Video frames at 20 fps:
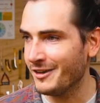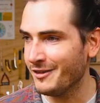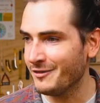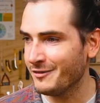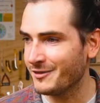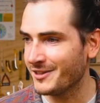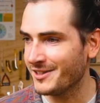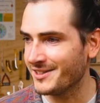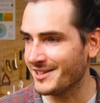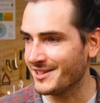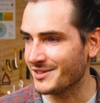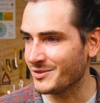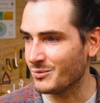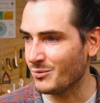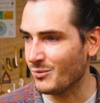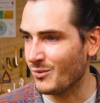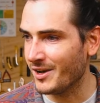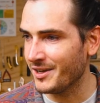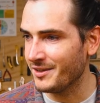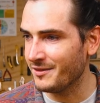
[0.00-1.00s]
off because it's
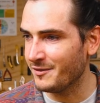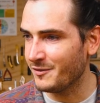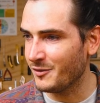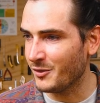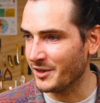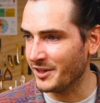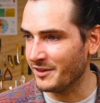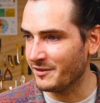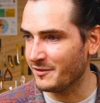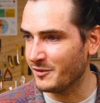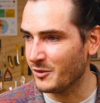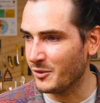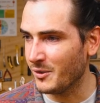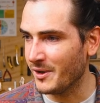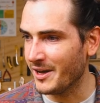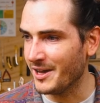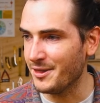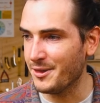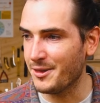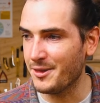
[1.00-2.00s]

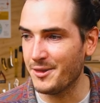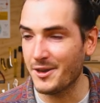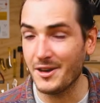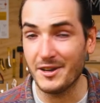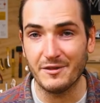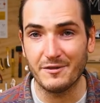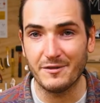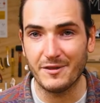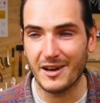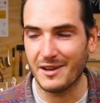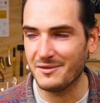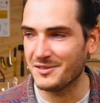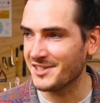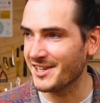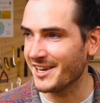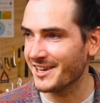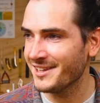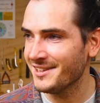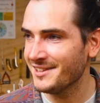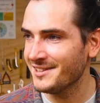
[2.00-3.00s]
1:44 and 35
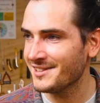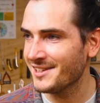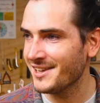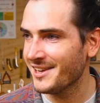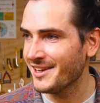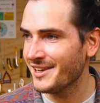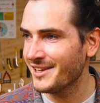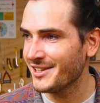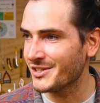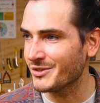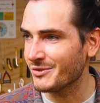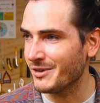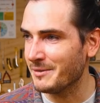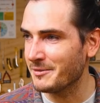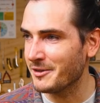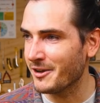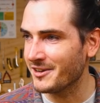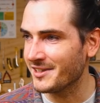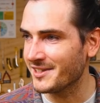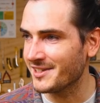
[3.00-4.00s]
seconds, so
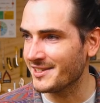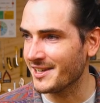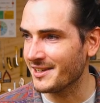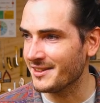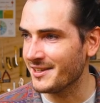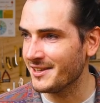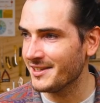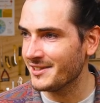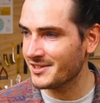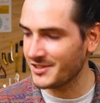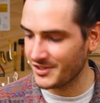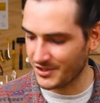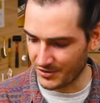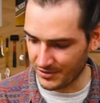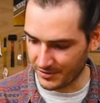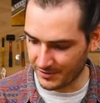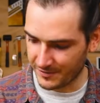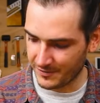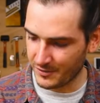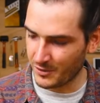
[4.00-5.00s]
I'm going to set this
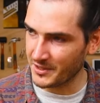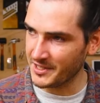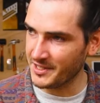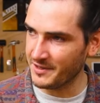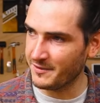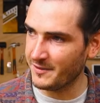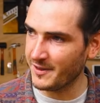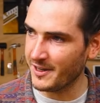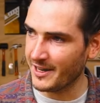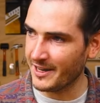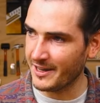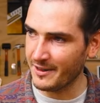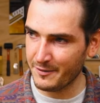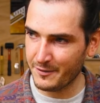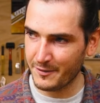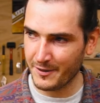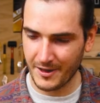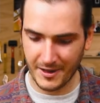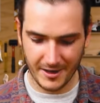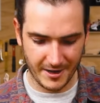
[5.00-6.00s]
to
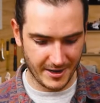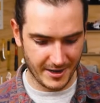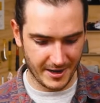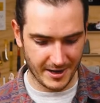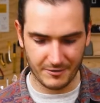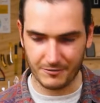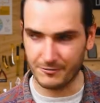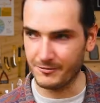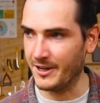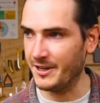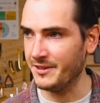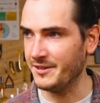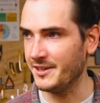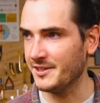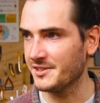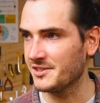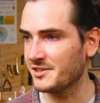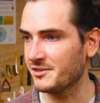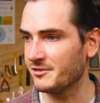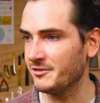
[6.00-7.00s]
45 and run
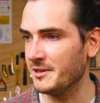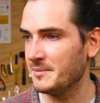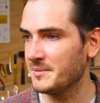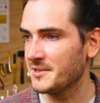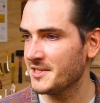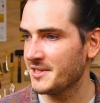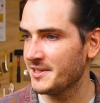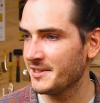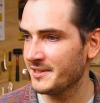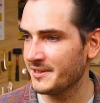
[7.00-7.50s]
this script.